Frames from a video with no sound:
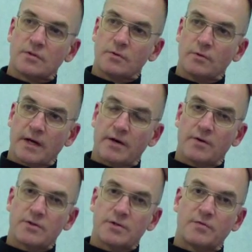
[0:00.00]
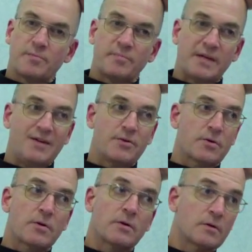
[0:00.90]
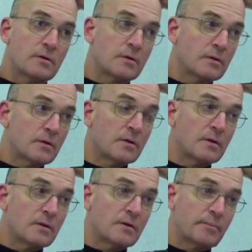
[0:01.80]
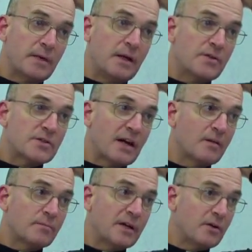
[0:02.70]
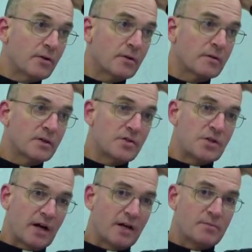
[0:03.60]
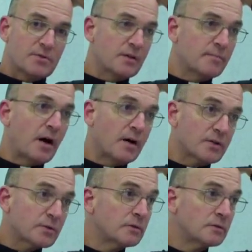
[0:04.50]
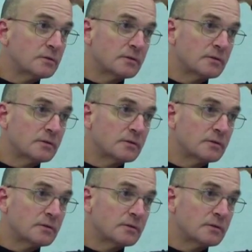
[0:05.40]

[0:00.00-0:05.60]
2 letters of Peter, meaning St. Peter, and James the Apostle.